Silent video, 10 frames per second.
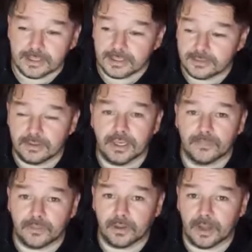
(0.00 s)
so yeah,
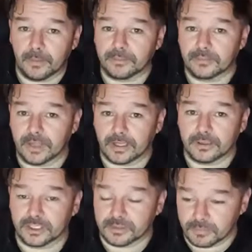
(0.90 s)
they're helped to actually
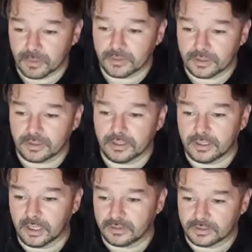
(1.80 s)
smoothen
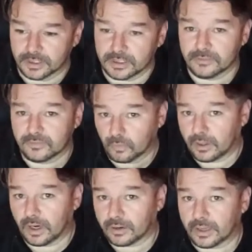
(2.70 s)
the transition from one
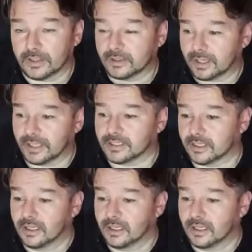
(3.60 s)
arc into the next